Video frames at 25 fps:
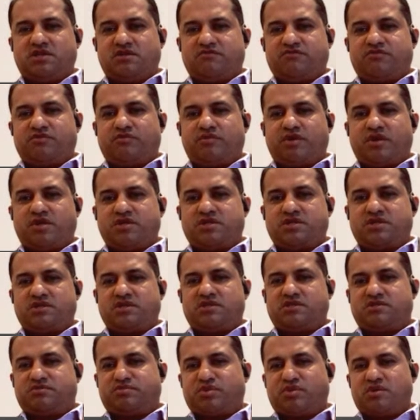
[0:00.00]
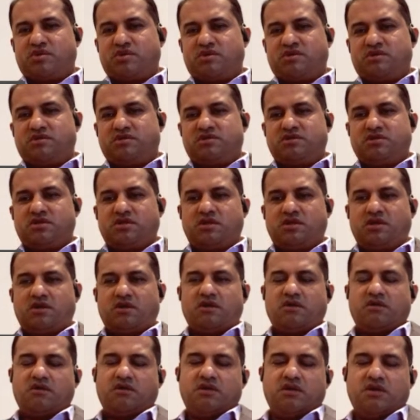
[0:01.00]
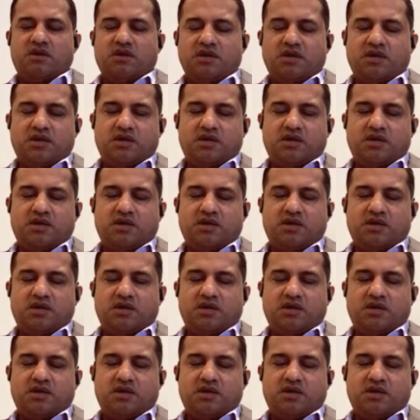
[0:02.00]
the information that's pertinent to their